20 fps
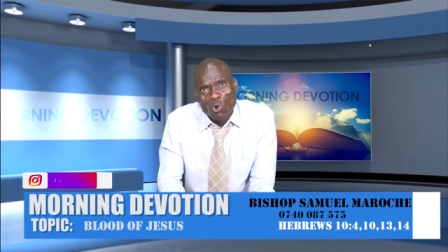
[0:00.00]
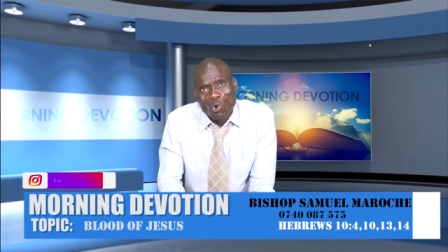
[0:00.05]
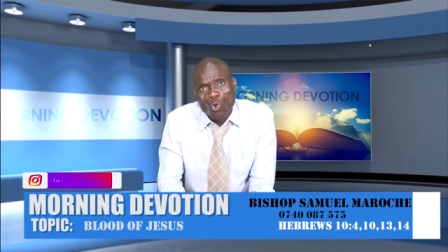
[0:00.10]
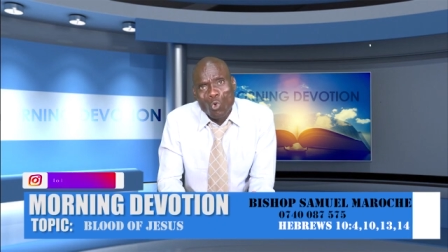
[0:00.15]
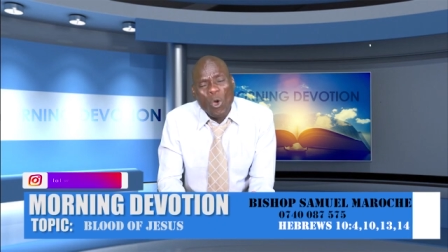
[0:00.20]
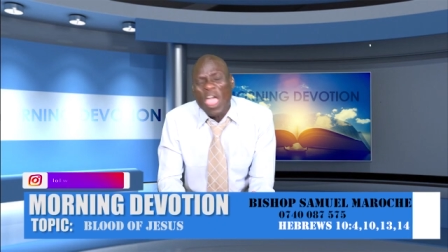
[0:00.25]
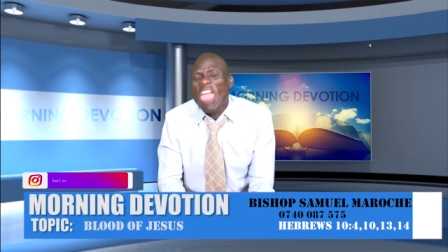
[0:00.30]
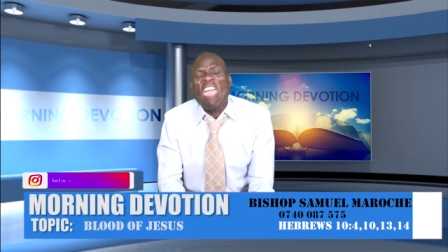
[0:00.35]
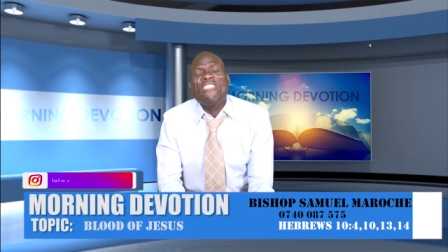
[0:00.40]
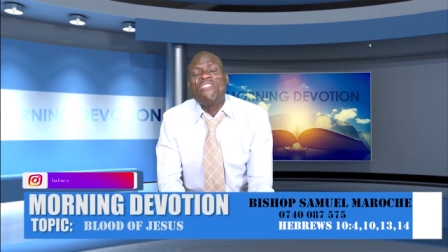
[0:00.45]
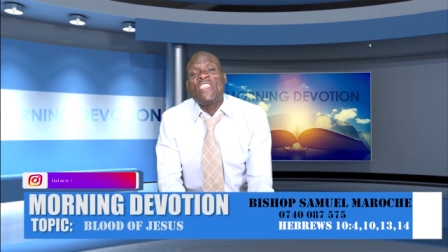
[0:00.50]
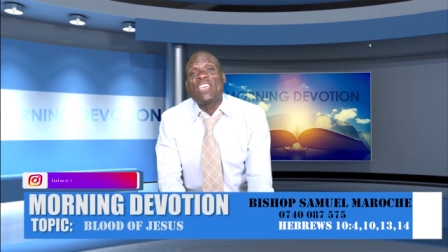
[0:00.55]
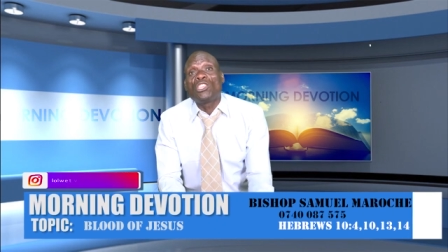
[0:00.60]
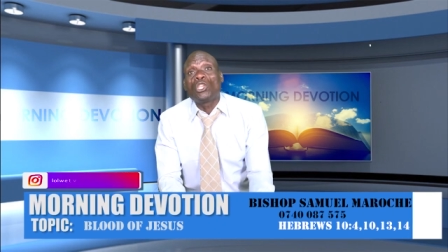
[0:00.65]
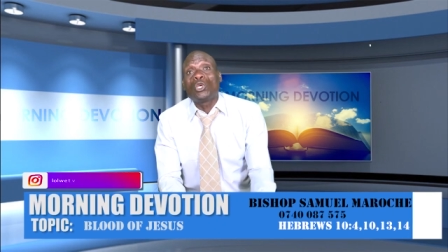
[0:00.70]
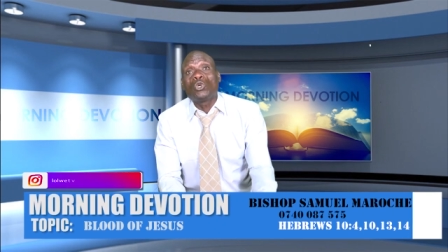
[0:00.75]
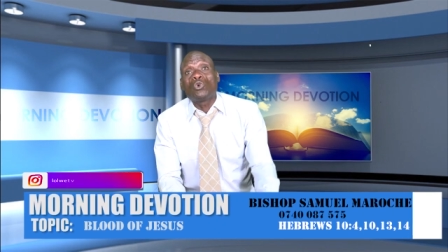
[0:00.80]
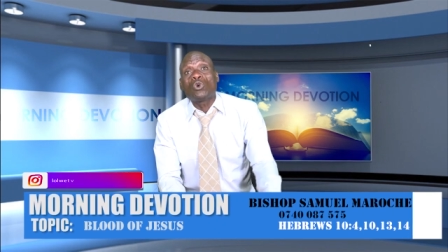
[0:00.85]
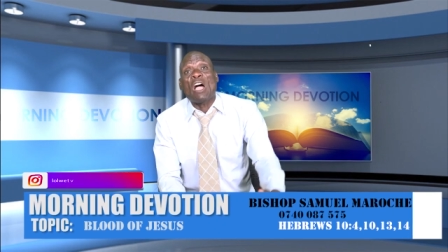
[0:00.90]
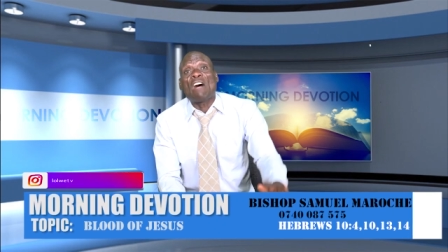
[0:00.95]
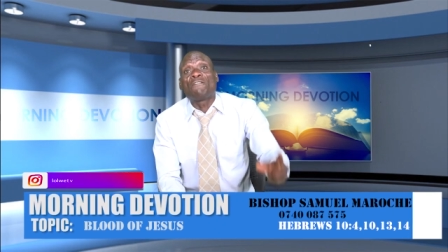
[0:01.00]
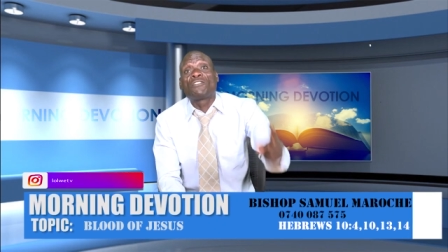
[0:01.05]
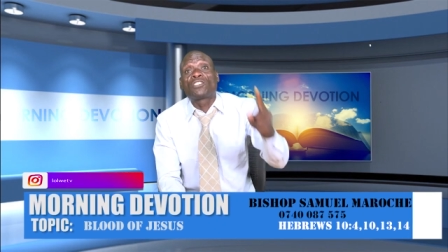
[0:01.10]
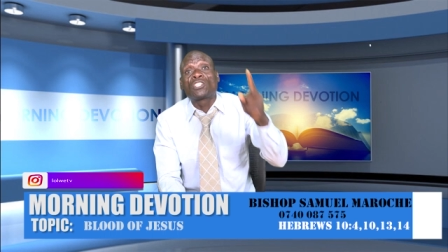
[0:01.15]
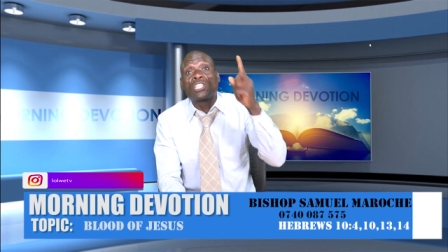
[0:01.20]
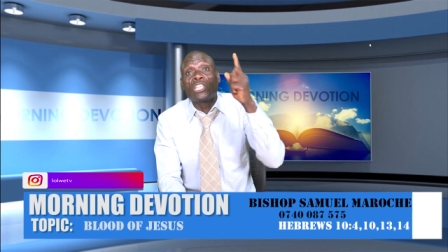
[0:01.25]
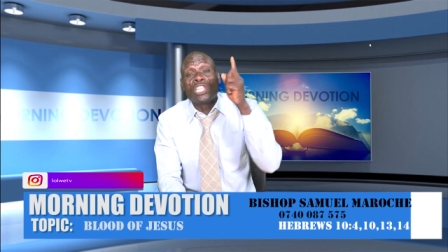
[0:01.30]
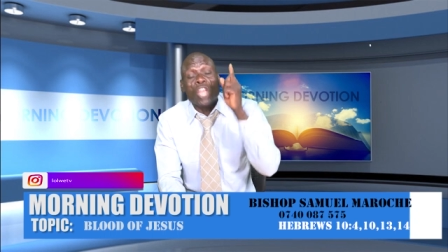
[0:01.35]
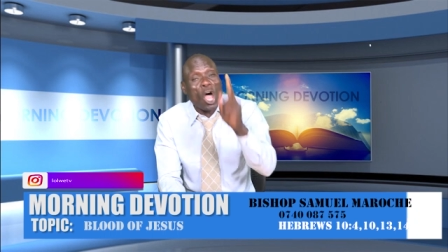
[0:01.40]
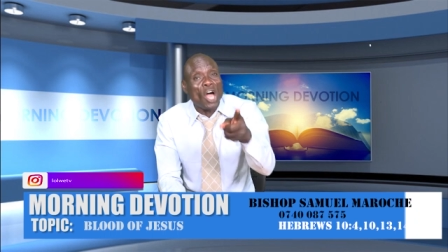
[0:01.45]
whether you have
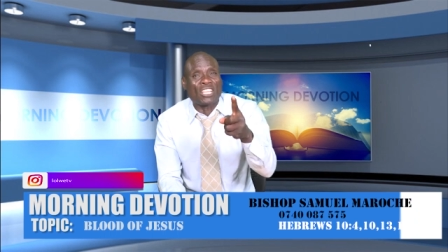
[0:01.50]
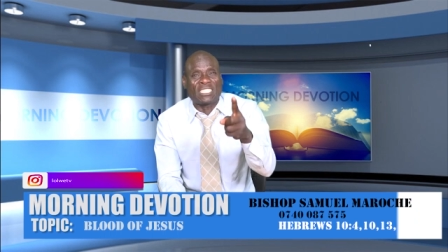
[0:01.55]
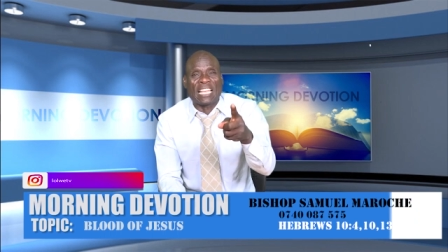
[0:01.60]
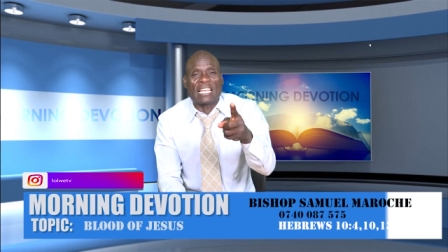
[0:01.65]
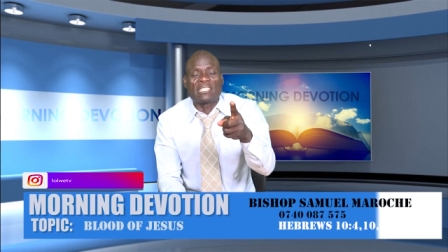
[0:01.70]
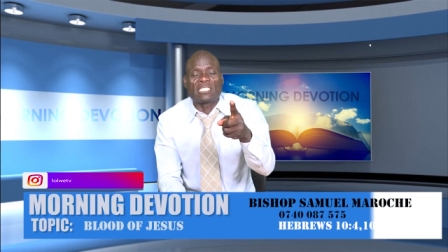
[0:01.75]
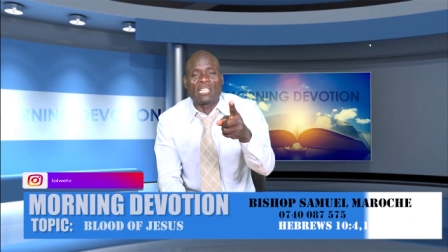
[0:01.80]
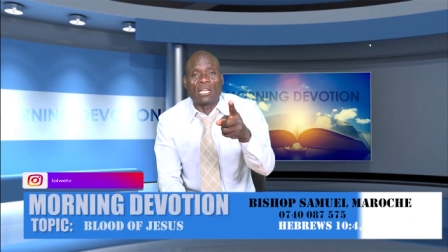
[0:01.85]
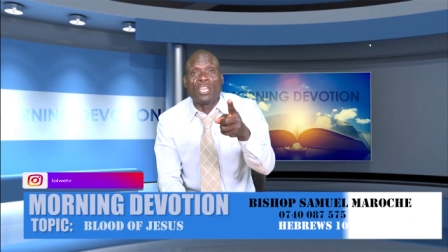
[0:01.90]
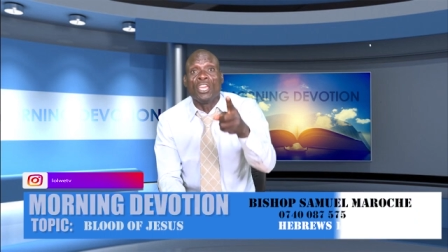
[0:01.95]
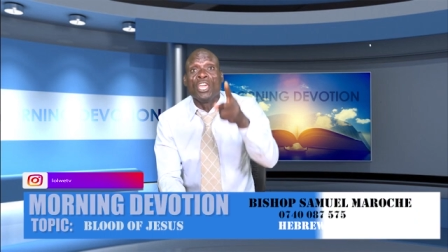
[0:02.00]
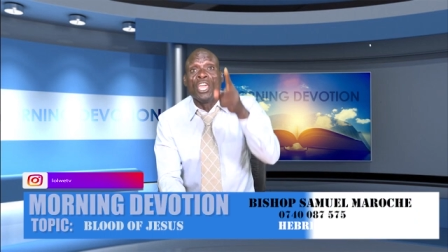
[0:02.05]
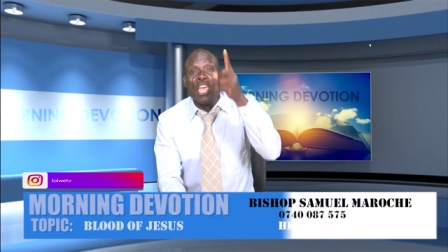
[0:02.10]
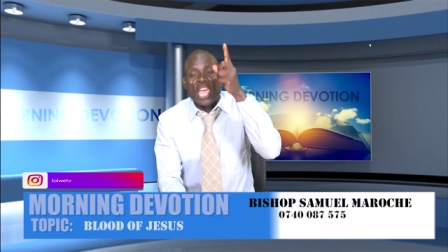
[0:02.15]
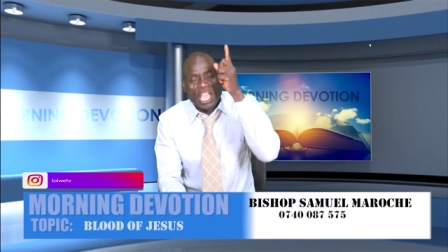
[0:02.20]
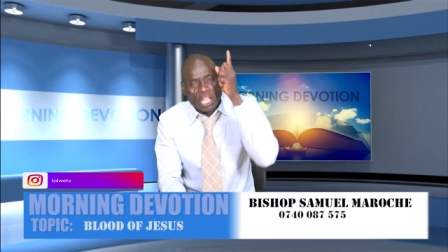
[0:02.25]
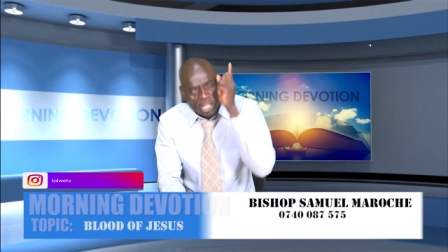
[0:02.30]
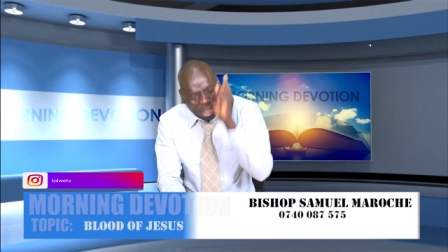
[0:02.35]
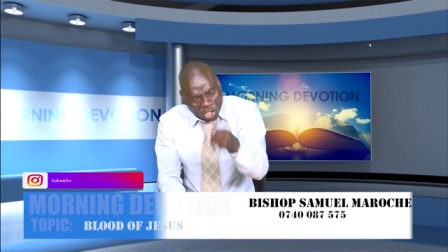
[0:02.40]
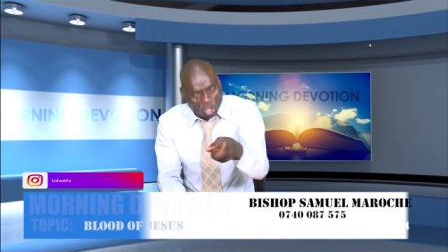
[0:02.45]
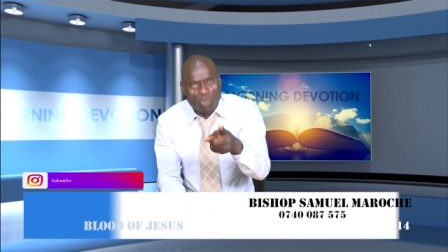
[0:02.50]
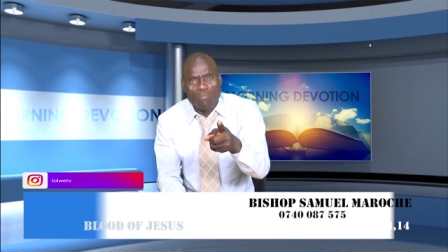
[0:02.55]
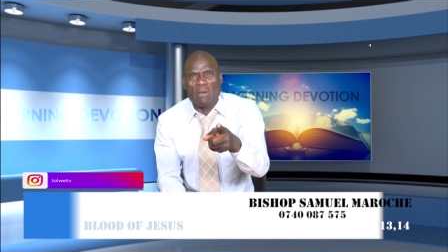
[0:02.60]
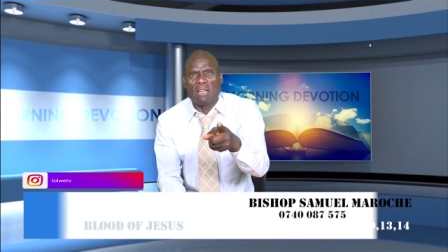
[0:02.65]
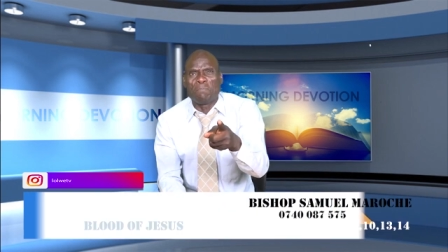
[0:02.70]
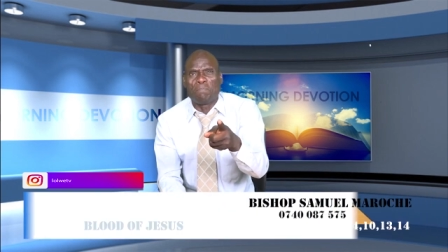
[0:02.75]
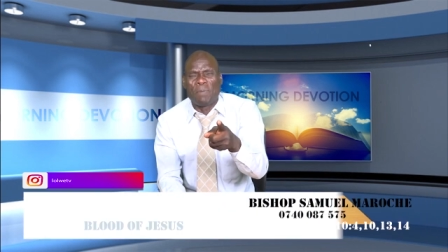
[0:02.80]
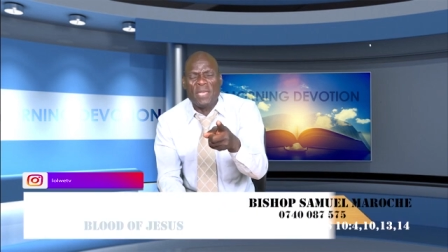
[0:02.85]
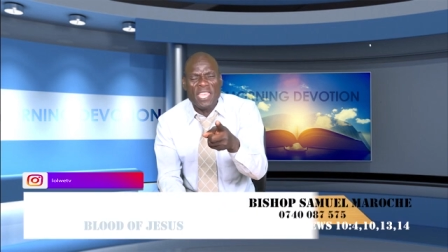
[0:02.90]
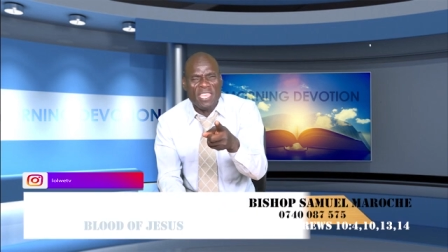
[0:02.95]
slaughtered a, a
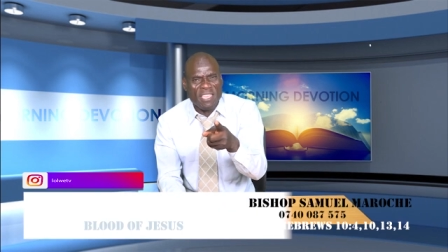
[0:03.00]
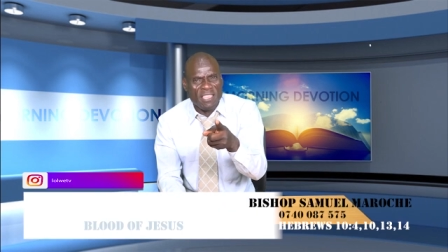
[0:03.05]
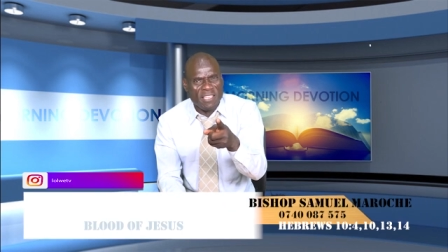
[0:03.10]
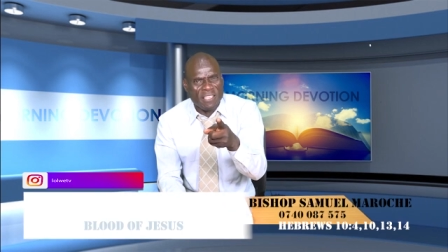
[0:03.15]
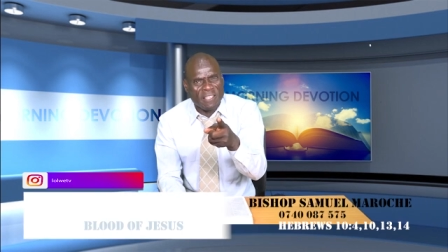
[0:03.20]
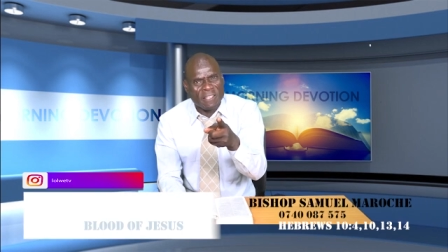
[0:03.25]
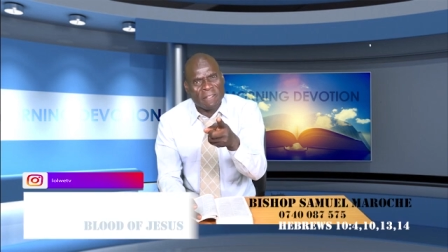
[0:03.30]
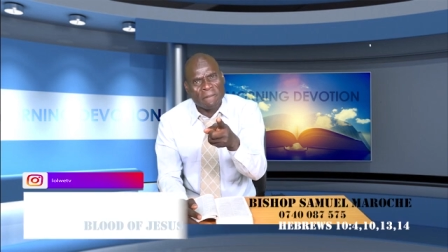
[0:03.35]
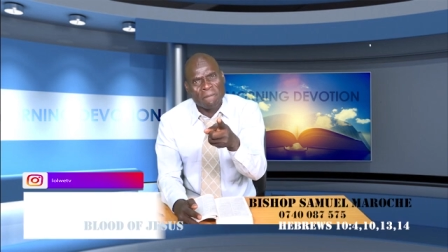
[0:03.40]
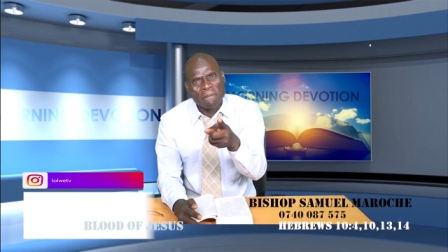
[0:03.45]
human being,